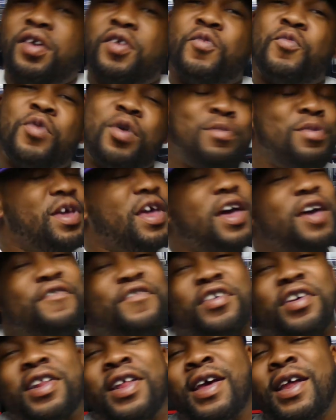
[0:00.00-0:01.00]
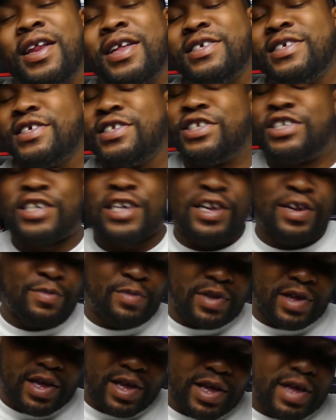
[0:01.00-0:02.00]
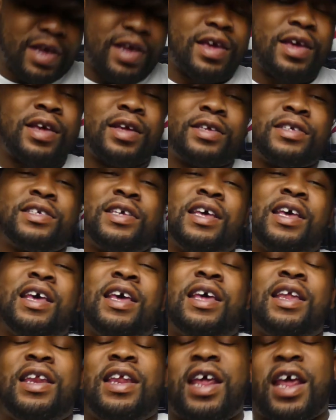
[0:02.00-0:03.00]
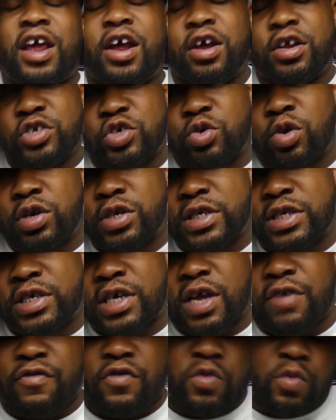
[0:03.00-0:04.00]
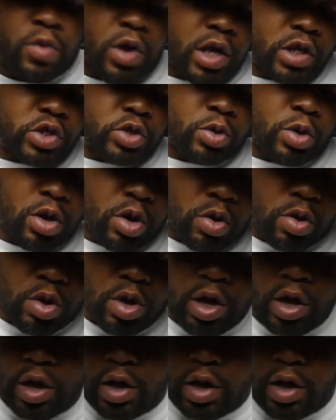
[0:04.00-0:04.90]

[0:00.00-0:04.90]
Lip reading: What we have here, ladies and gentlemen, is the Air Jordan 7 Retro.